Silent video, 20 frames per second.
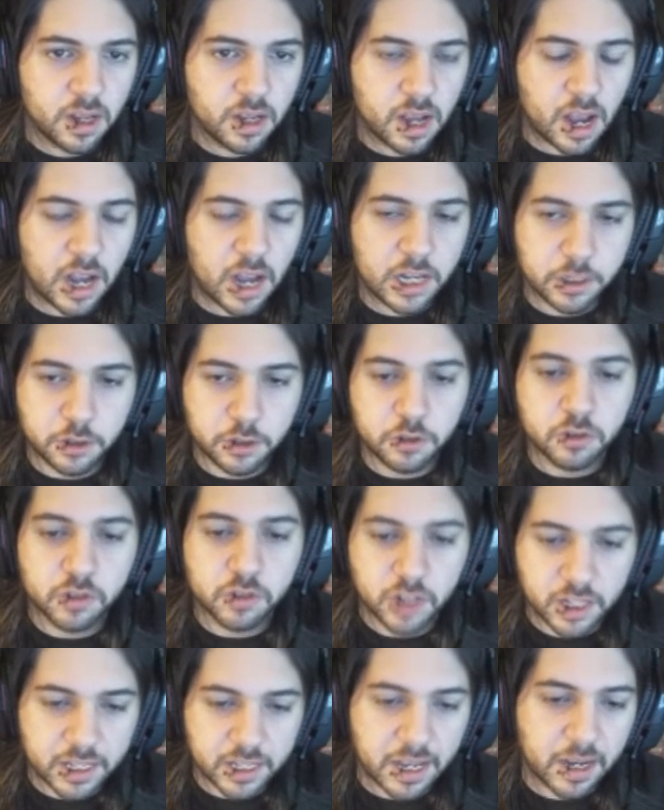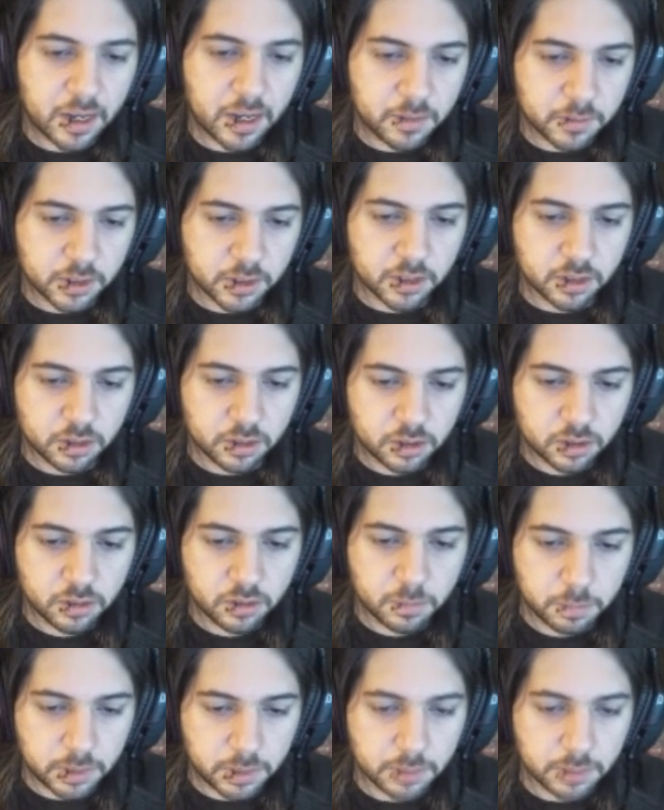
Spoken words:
I do like having people's